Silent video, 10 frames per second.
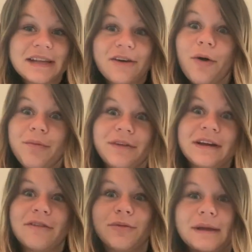hopefully
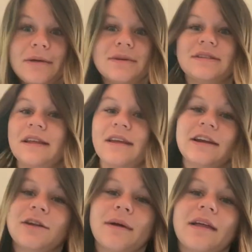never be able to say that
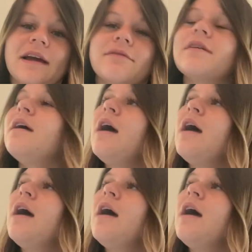again in my life.